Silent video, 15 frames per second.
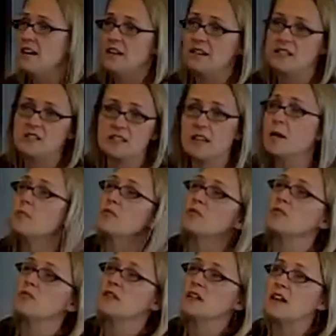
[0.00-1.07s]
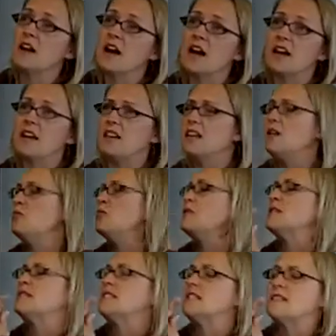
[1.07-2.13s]
He slept through the night. He
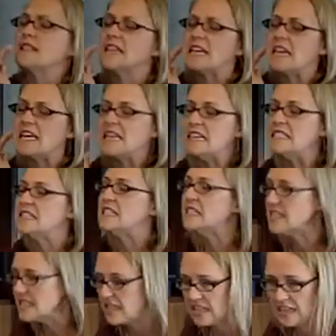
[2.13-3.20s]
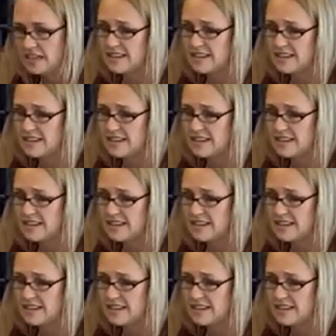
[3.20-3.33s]
was the easiest kid.